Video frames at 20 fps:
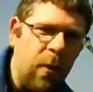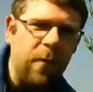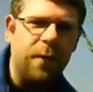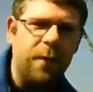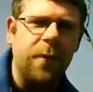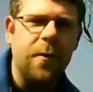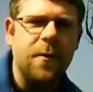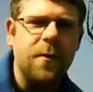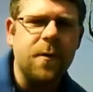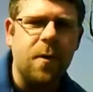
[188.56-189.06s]
The
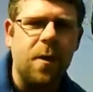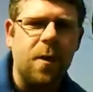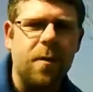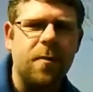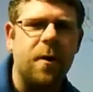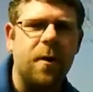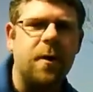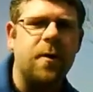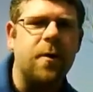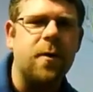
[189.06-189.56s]
first one
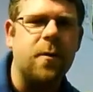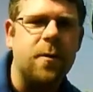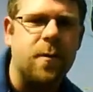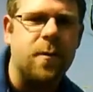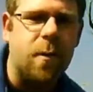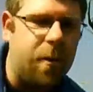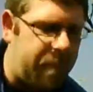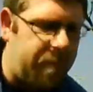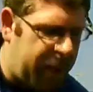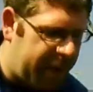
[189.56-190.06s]
I'm gonna do is
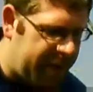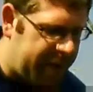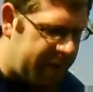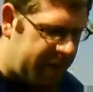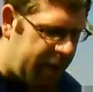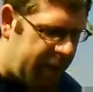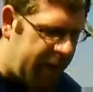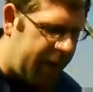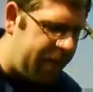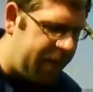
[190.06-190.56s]
with my
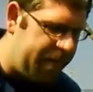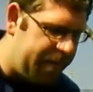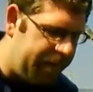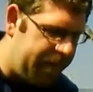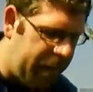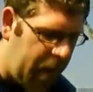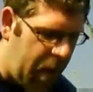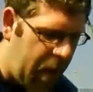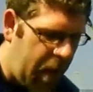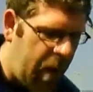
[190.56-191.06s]
saw.
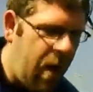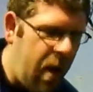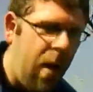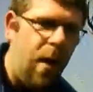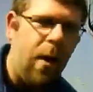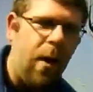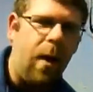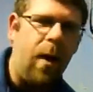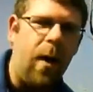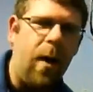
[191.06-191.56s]

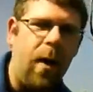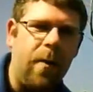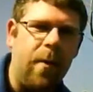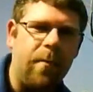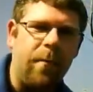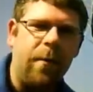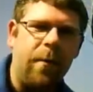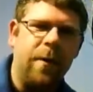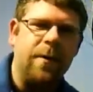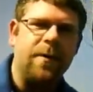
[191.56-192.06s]

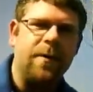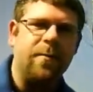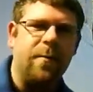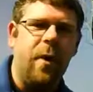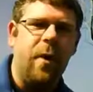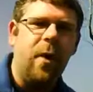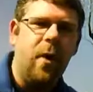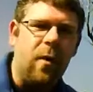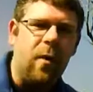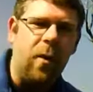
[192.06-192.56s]
This
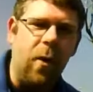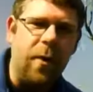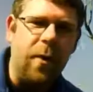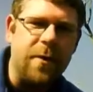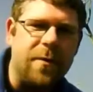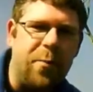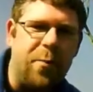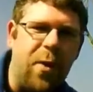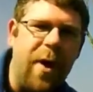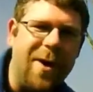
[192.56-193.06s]

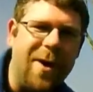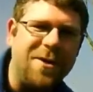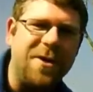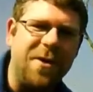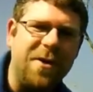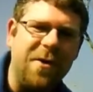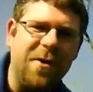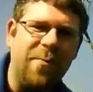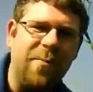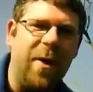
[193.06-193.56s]
lowest branch
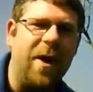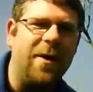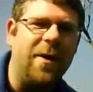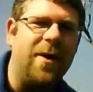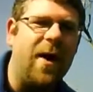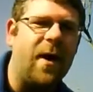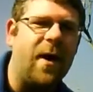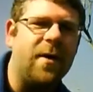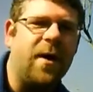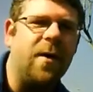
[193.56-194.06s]
here my
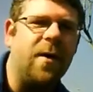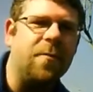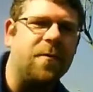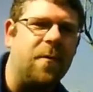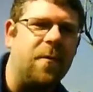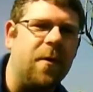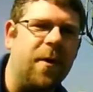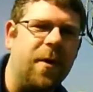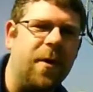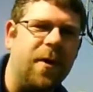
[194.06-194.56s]
dad keeps
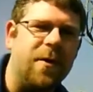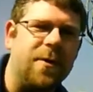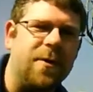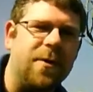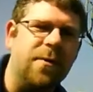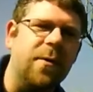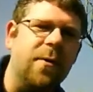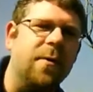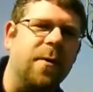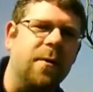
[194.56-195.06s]
running
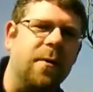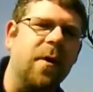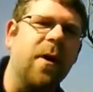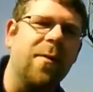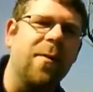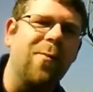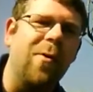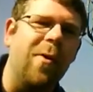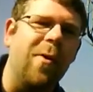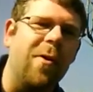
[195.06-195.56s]
into with the
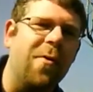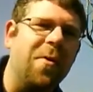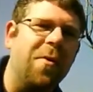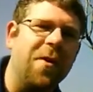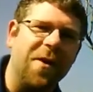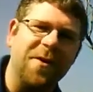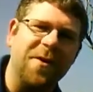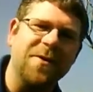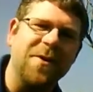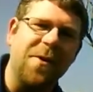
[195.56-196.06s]
lawnmower
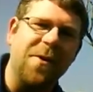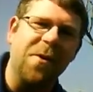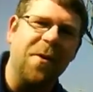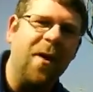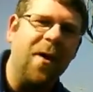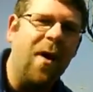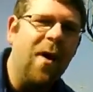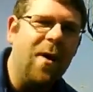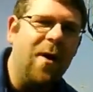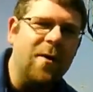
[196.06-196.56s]
when he's out,
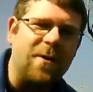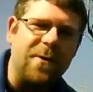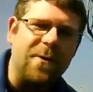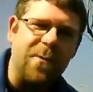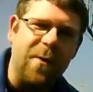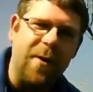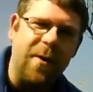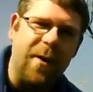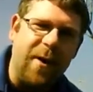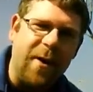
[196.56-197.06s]
so
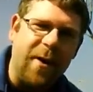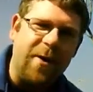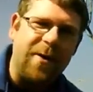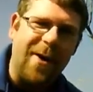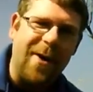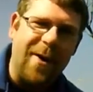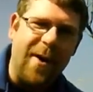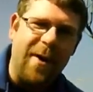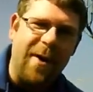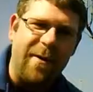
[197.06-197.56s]
we're gonna get
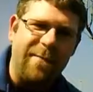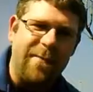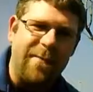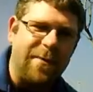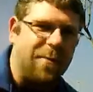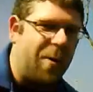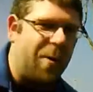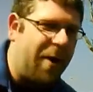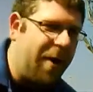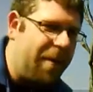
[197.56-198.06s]
that out of
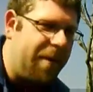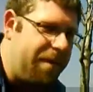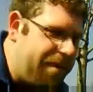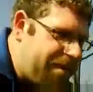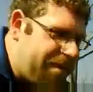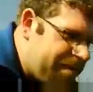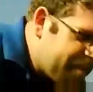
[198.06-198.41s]
his way.